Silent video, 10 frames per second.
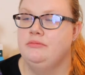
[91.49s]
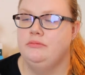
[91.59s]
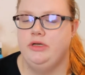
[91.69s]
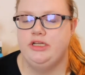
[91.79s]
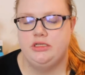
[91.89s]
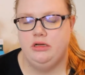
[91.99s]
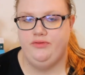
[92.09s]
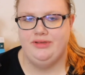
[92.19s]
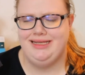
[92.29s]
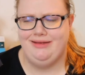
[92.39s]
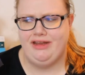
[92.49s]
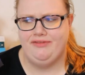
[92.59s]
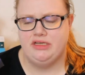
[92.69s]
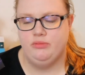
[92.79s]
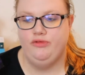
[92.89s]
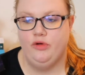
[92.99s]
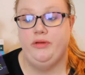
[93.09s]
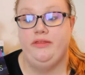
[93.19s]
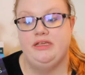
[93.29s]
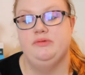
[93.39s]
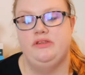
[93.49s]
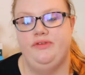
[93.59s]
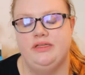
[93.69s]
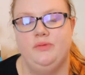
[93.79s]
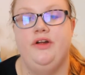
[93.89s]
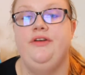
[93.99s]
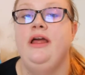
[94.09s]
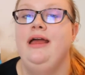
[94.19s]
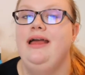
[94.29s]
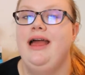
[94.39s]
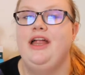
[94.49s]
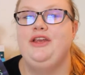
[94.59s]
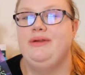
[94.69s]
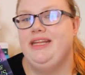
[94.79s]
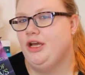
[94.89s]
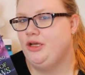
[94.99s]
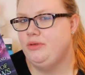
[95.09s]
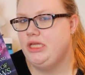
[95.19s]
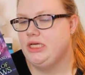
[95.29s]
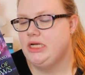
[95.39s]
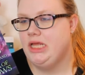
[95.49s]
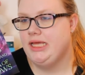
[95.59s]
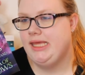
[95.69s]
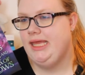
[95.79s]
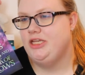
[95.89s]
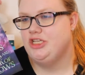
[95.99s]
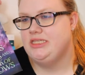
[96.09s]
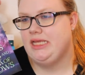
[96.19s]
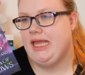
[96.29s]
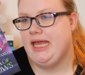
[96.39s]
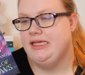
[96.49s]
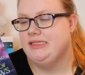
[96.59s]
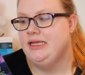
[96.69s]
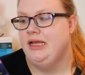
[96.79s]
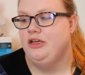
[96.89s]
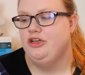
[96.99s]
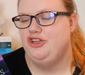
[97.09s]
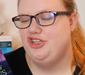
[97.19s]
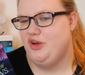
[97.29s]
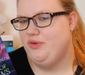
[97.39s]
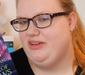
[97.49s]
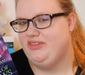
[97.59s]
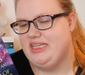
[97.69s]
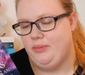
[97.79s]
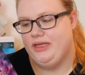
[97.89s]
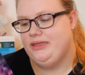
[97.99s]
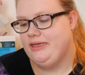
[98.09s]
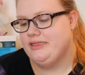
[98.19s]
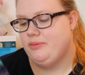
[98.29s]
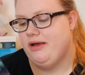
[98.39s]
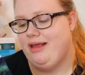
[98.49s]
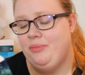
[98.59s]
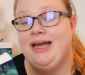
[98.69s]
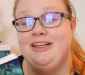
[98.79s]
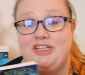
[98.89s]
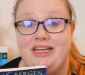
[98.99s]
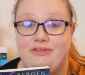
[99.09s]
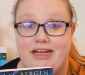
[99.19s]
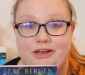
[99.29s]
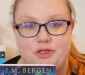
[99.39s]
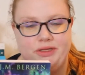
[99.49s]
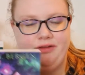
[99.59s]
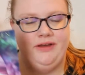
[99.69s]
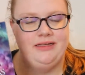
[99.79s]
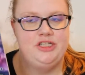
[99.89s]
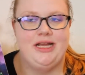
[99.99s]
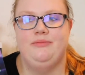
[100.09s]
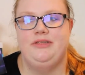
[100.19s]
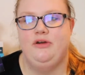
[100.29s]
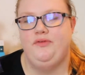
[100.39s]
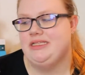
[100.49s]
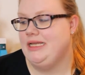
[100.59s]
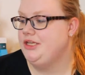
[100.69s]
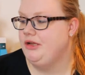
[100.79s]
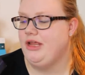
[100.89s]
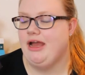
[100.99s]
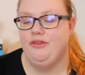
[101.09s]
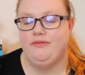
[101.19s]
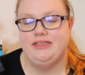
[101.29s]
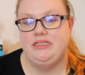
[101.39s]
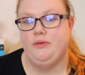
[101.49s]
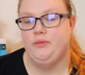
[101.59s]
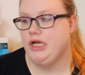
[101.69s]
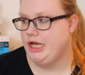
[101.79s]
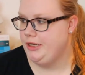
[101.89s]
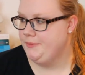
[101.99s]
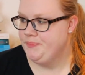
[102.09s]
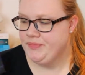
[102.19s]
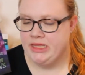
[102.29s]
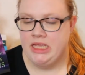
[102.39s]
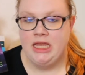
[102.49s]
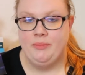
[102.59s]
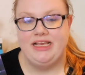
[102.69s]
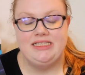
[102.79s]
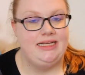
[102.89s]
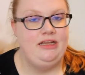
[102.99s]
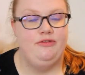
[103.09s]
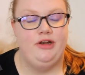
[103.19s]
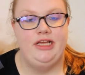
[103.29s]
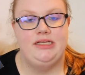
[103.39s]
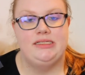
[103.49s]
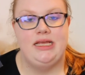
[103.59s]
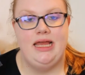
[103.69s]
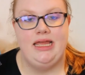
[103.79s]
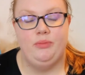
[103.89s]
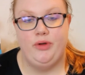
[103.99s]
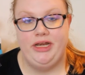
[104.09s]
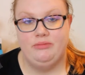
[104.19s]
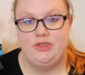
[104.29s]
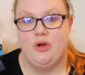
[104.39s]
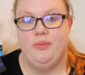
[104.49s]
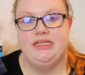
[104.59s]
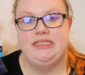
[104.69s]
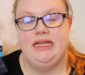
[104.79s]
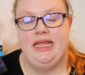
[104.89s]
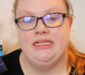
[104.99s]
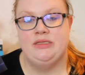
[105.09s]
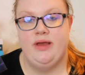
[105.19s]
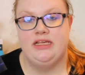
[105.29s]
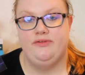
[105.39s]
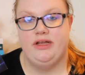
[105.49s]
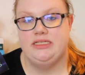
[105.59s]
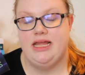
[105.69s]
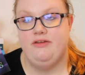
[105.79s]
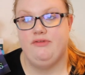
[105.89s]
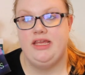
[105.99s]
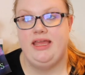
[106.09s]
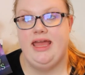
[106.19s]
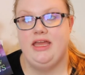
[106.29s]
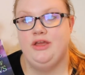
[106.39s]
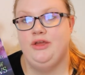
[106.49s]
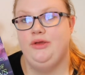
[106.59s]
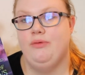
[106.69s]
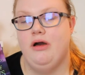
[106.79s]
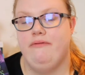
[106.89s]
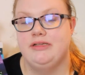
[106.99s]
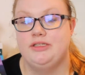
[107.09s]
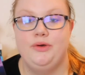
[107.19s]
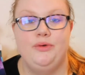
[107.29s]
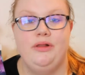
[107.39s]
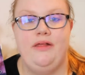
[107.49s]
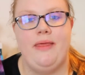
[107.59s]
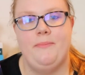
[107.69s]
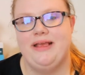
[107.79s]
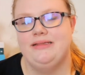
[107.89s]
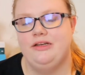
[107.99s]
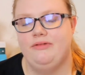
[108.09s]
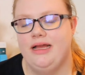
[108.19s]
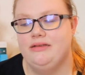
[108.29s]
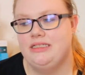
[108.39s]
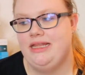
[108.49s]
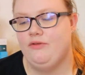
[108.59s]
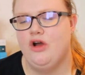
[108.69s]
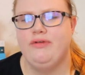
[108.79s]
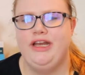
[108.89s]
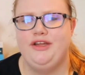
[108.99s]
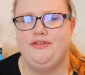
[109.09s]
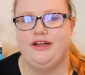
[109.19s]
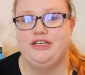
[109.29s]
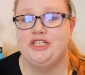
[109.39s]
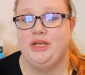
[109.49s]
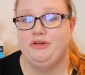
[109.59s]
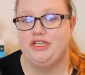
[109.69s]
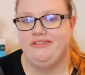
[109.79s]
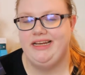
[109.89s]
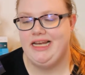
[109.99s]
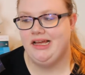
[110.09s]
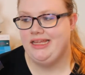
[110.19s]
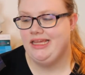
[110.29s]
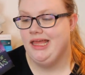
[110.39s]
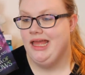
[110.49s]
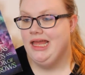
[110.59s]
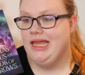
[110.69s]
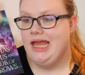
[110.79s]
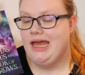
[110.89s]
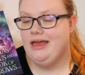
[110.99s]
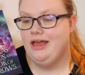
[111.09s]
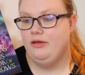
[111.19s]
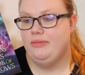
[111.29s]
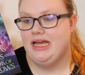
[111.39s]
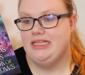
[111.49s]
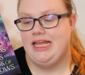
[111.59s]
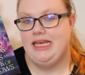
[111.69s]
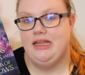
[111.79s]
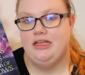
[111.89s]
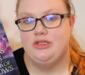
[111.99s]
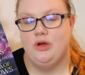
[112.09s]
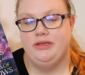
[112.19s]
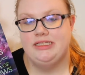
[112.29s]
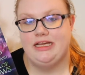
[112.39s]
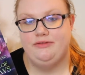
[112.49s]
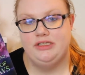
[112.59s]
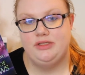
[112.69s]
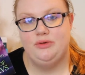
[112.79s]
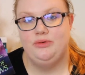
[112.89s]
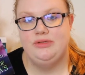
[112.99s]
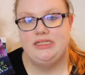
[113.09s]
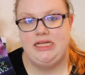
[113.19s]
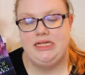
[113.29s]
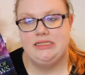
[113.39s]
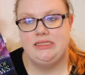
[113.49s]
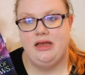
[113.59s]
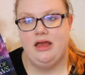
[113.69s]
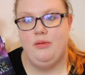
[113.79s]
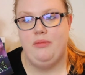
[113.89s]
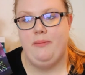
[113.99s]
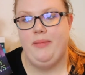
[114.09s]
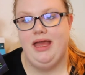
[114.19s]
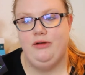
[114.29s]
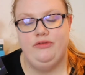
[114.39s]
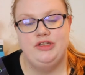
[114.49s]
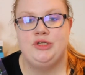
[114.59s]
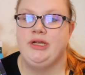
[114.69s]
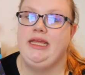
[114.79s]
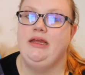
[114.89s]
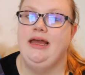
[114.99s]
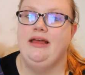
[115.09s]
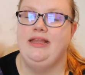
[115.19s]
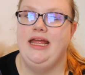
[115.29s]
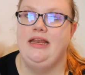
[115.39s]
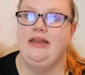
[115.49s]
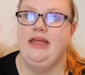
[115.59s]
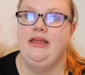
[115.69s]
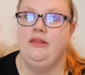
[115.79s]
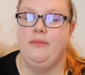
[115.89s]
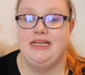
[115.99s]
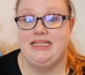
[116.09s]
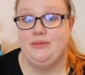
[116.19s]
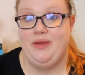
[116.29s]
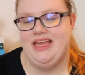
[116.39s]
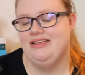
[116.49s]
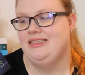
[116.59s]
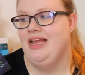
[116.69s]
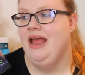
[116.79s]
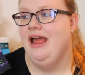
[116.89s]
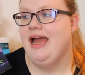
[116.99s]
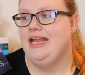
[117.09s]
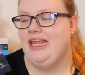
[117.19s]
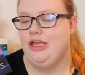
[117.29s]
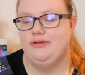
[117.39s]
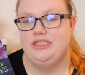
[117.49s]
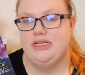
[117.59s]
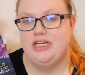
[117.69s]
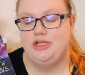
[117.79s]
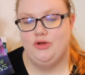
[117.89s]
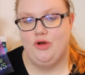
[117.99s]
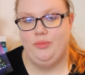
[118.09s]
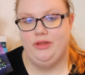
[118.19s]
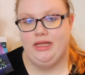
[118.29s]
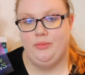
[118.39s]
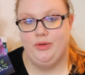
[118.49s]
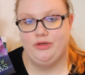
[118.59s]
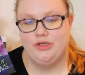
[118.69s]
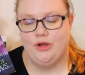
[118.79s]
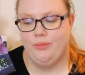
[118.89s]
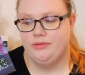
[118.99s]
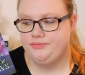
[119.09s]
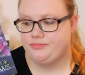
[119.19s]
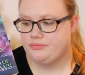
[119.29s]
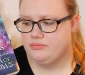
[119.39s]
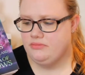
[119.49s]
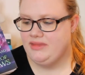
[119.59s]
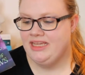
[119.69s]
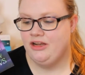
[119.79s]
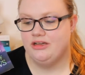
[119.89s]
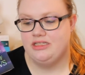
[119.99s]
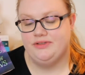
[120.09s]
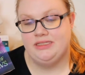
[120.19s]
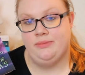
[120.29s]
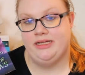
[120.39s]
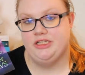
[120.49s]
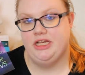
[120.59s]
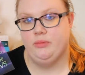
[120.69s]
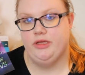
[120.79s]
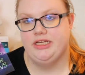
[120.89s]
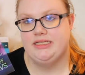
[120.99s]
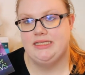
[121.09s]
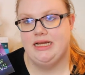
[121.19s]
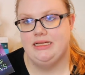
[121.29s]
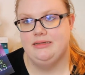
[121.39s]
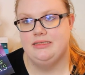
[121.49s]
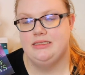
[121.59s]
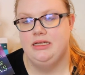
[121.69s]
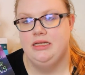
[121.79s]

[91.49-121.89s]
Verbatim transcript: which obviously I've never done before, but this was the first one, and you really hope that you're going to like it just in case, because you don't want to have to say bad things about it. But actually I really enjoyed the first chapter. Obviously I don't know how the rest of it will go. It basically follows a boy named Thomas and his best friend Enrique, who are at school and they're messing around, and they've got a really good friendship, which I really like. And then Thomas after school sees a man on the street, and then the man disappears, and he goes to a shop, like a bookshop, and ask for some magic books. And